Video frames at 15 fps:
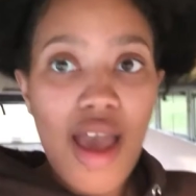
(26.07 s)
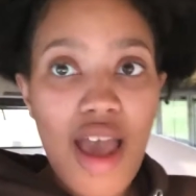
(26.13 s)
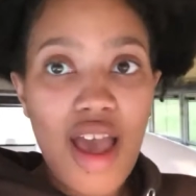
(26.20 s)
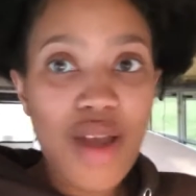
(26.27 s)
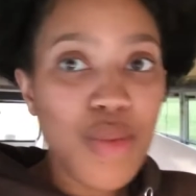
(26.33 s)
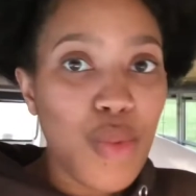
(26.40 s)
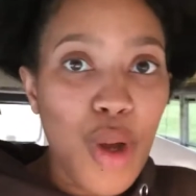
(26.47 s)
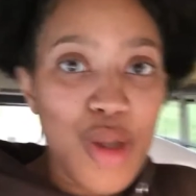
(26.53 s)

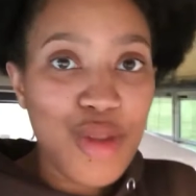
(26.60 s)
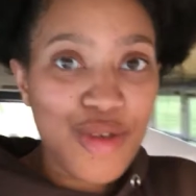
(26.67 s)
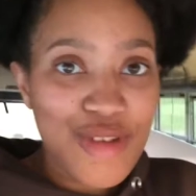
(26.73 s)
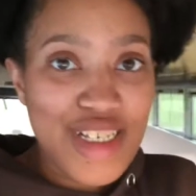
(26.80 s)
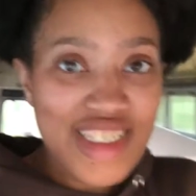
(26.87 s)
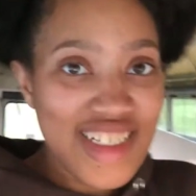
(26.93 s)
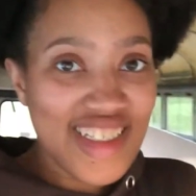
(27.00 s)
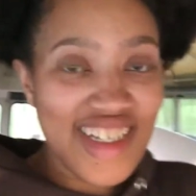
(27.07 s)
And well, the
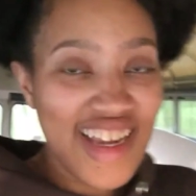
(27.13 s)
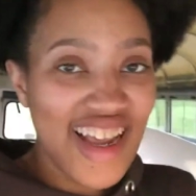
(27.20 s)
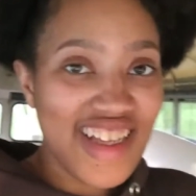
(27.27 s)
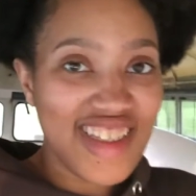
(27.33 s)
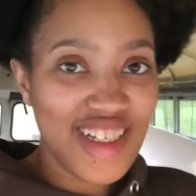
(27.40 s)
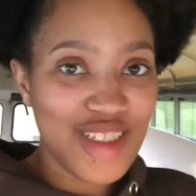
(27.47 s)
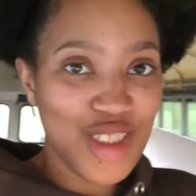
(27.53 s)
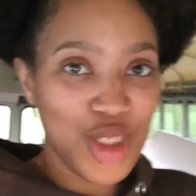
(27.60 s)
reason today is
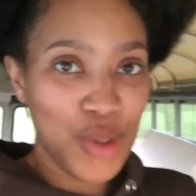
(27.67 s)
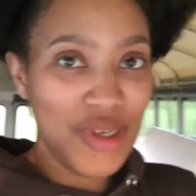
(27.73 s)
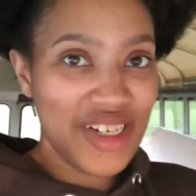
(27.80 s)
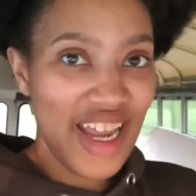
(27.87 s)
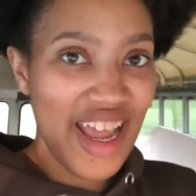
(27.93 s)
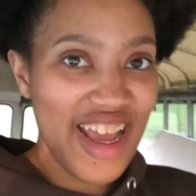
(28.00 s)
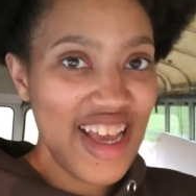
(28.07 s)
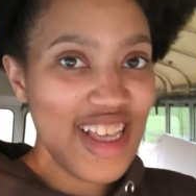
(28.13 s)
such a short
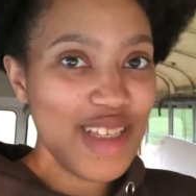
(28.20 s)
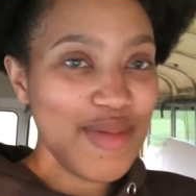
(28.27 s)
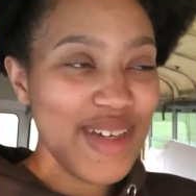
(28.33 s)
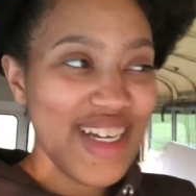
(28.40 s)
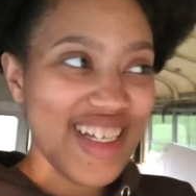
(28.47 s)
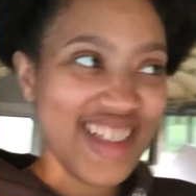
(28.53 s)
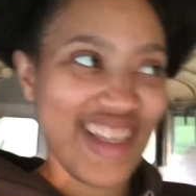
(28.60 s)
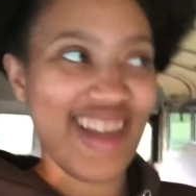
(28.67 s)
day is
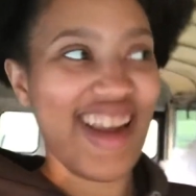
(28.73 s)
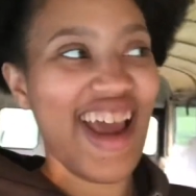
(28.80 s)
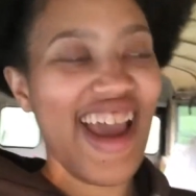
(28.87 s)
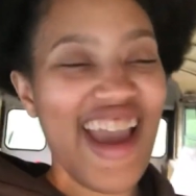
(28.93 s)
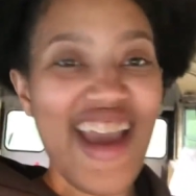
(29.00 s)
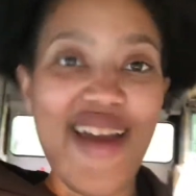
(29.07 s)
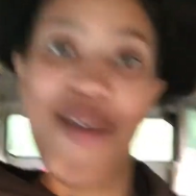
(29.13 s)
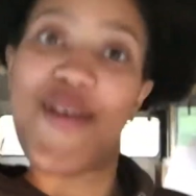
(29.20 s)
because
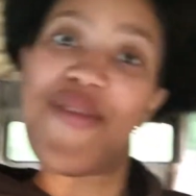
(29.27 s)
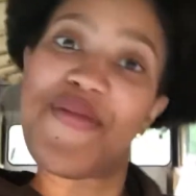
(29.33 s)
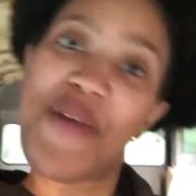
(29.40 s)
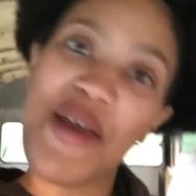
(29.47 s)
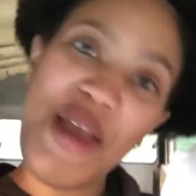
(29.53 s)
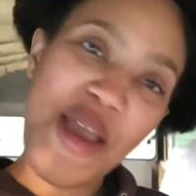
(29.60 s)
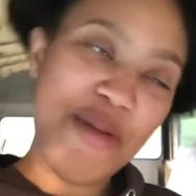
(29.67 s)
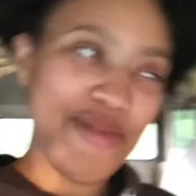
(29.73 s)
today,
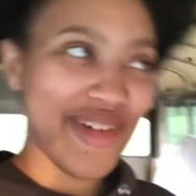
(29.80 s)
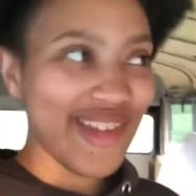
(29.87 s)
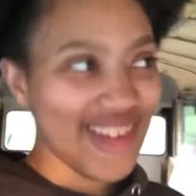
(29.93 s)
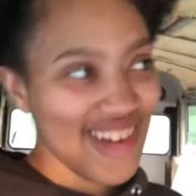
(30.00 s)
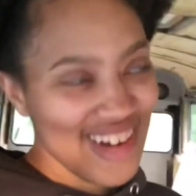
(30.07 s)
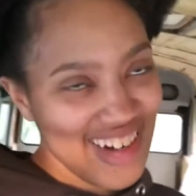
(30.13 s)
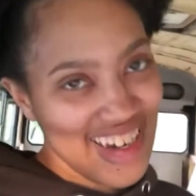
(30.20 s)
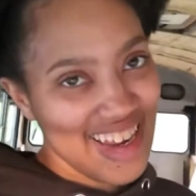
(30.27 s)
April
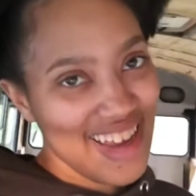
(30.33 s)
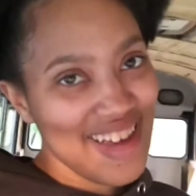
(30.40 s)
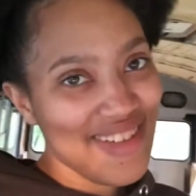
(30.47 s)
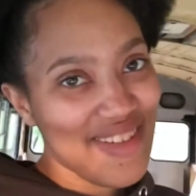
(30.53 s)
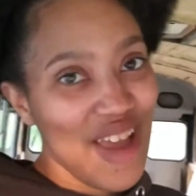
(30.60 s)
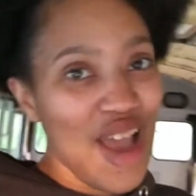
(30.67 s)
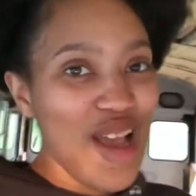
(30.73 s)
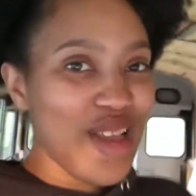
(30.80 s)
30th,
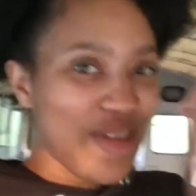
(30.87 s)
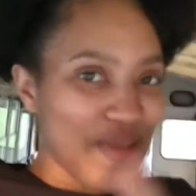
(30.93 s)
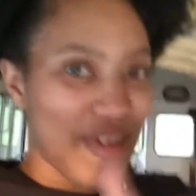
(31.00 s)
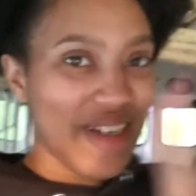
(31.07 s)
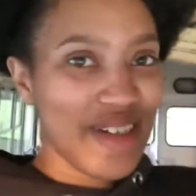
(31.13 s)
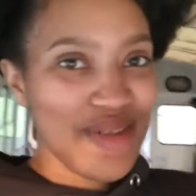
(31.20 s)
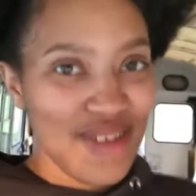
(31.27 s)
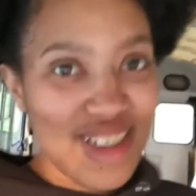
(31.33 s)

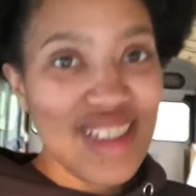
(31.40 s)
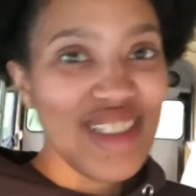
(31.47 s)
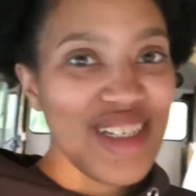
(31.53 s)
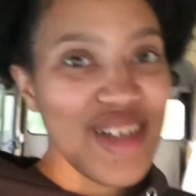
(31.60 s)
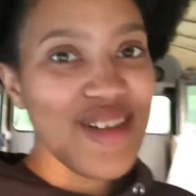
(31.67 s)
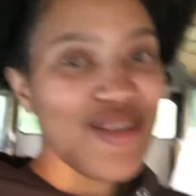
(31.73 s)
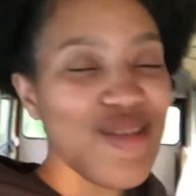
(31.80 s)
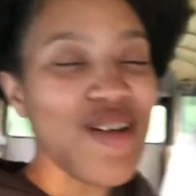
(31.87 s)

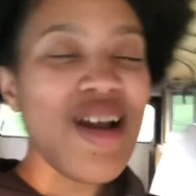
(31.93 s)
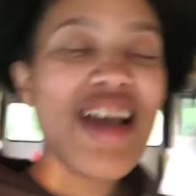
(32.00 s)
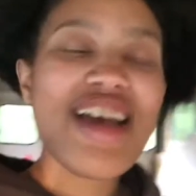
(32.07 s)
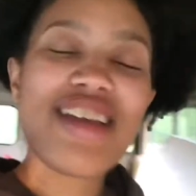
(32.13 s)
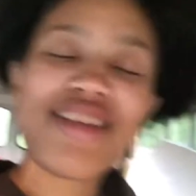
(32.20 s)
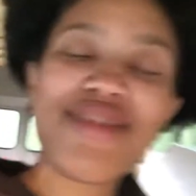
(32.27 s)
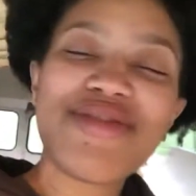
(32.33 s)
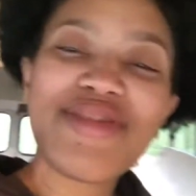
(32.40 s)
2022,
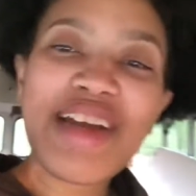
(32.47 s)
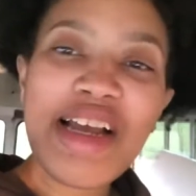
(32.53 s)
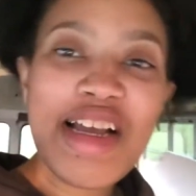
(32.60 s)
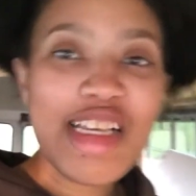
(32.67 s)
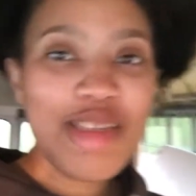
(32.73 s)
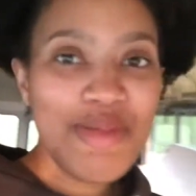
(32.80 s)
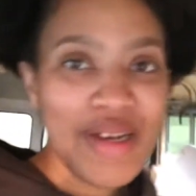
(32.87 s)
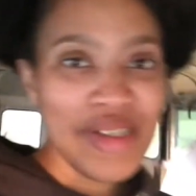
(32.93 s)
is a very
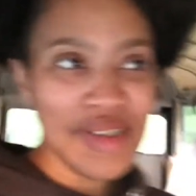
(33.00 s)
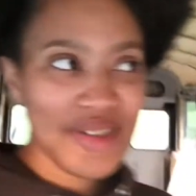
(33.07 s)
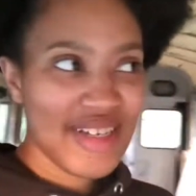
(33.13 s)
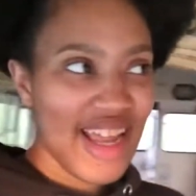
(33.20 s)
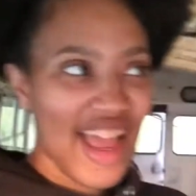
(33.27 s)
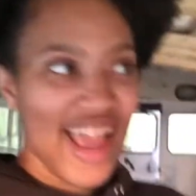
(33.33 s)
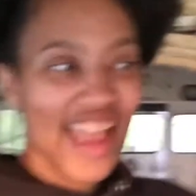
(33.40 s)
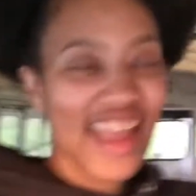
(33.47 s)
special
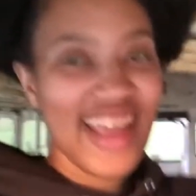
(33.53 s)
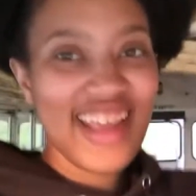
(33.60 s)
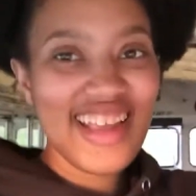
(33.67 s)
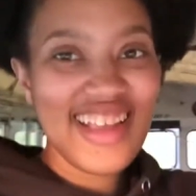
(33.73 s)
day